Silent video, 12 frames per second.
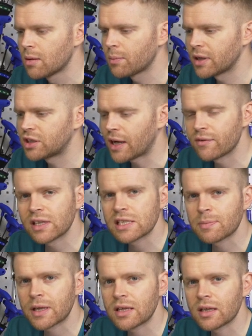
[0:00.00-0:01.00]
But generally
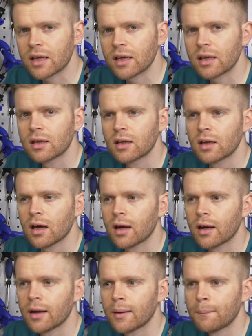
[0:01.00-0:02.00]
speaking,
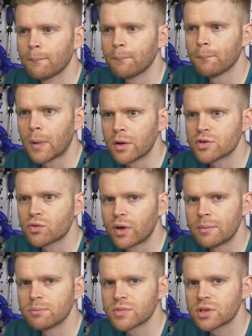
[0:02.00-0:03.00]
most
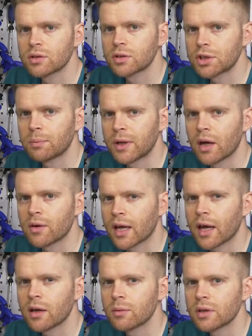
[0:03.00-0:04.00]
rims should be
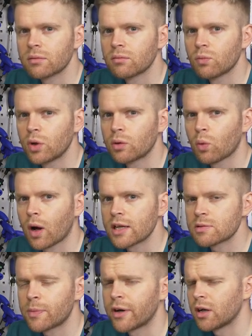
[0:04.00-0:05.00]
okay with
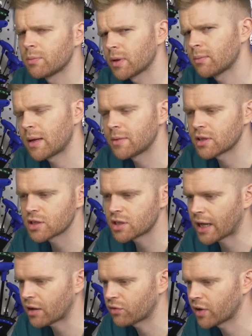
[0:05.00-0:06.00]
white spirit, but maybe just check